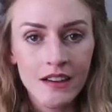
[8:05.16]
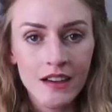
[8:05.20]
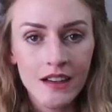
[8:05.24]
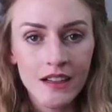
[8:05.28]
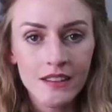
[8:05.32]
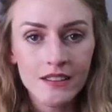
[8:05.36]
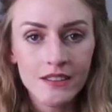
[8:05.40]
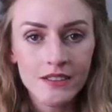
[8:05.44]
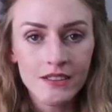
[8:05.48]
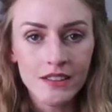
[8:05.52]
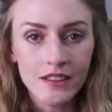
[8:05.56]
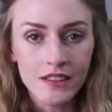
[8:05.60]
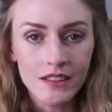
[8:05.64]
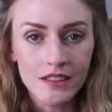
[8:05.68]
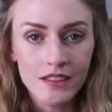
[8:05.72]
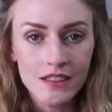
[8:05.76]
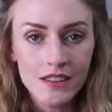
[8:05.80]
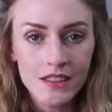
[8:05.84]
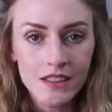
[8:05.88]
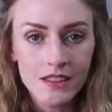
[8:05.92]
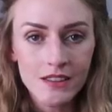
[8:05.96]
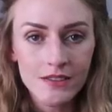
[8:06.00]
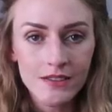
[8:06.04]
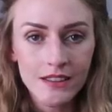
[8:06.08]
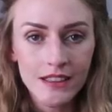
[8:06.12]
don't know, I
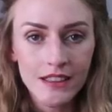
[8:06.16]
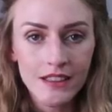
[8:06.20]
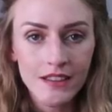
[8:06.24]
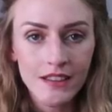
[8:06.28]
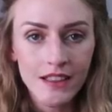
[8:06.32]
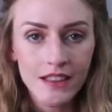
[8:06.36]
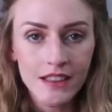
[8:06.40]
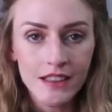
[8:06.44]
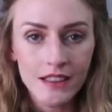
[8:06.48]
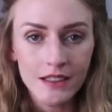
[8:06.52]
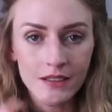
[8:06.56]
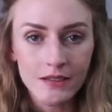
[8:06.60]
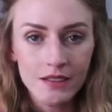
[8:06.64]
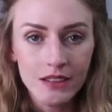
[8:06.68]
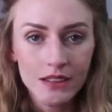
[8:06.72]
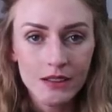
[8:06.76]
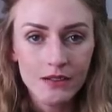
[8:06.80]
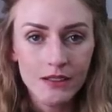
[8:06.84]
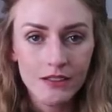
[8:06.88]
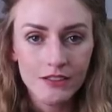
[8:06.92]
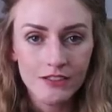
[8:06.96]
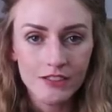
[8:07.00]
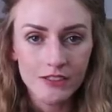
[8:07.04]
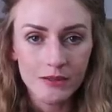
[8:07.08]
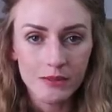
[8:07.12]
just really like it. What do you
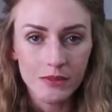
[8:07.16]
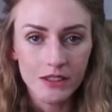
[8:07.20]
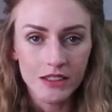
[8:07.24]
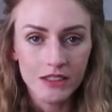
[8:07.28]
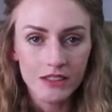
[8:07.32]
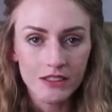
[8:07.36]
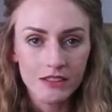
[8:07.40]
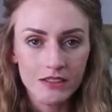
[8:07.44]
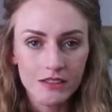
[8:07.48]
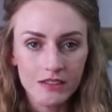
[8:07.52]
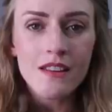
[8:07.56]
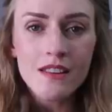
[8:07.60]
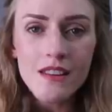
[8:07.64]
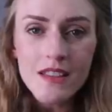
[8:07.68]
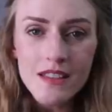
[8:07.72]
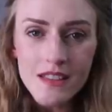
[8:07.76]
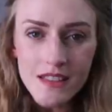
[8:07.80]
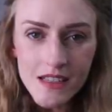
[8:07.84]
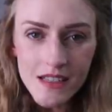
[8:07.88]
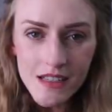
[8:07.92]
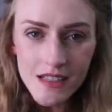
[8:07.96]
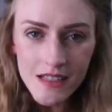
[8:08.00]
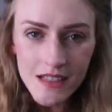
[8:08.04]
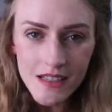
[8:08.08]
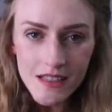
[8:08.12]
want from me? This
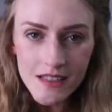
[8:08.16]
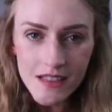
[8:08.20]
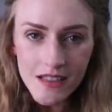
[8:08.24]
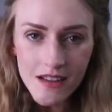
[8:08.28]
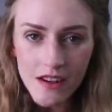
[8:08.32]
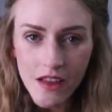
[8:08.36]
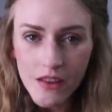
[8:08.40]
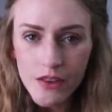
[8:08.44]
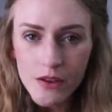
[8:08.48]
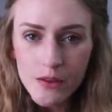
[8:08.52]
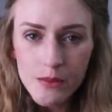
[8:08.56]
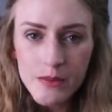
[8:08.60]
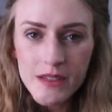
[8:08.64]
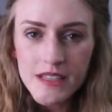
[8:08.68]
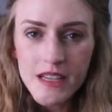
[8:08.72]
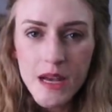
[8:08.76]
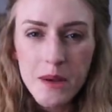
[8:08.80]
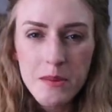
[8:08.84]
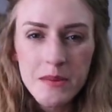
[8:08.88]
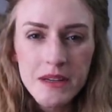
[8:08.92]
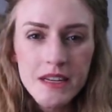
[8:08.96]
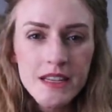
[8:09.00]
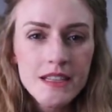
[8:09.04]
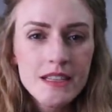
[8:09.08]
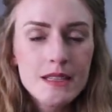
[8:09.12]
is another
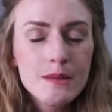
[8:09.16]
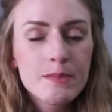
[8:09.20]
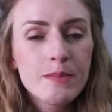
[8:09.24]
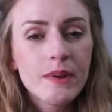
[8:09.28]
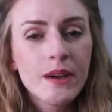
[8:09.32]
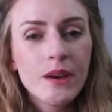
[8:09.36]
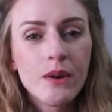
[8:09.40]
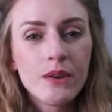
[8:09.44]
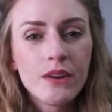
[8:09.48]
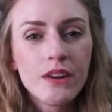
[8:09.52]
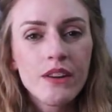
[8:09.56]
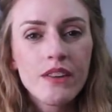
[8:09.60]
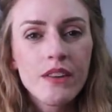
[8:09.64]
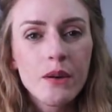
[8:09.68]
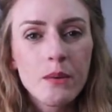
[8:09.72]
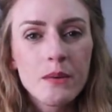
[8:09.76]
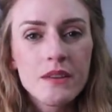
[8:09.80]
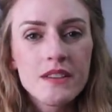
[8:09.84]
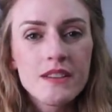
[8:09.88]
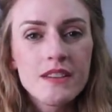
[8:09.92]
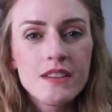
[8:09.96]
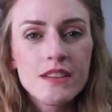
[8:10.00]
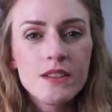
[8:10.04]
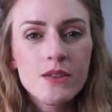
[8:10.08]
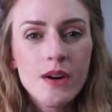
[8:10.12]
rhizomatous begonia that was
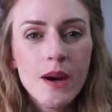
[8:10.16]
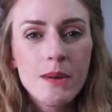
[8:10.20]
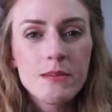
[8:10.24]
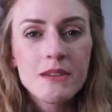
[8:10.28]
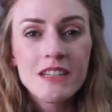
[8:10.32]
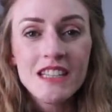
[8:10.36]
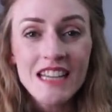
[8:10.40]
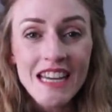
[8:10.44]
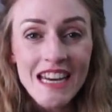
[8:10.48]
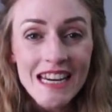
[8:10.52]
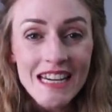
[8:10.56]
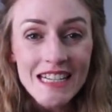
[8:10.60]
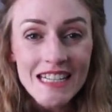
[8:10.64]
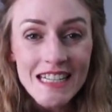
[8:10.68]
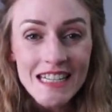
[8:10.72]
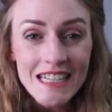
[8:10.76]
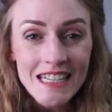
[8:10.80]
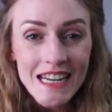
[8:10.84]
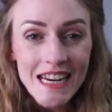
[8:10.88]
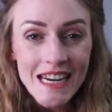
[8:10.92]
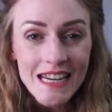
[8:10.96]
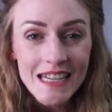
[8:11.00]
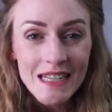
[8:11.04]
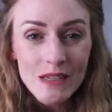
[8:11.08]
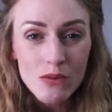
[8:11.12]
described in
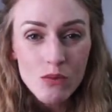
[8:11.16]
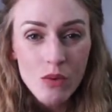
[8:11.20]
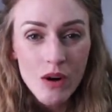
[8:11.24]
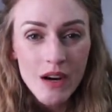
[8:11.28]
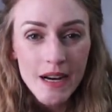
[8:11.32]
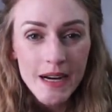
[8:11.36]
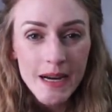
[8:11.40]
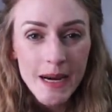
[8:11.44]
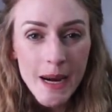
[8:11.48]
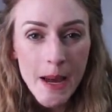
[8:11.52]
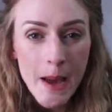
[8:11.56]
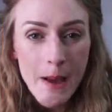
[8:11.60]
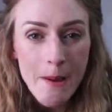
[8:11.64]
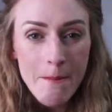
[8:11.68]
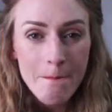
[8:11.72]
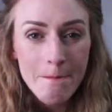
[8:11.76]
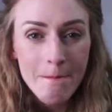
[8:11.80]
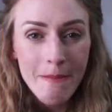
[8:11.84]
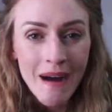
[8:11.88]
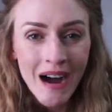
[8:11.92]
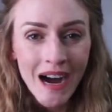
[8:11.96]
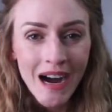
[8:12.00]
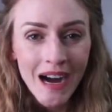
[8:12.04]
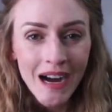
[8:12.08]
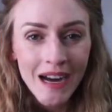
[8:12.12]
1881
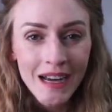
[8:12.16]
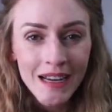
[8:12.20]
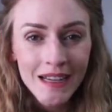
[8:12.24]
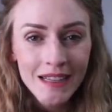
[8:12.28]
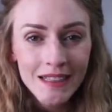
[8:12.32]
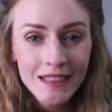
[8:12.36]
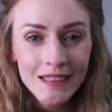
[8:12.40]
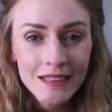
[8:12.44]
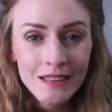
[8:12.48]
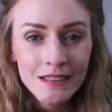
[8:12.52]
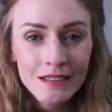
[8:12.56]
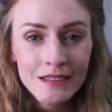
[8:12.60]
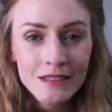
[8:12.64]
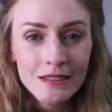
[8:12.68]
by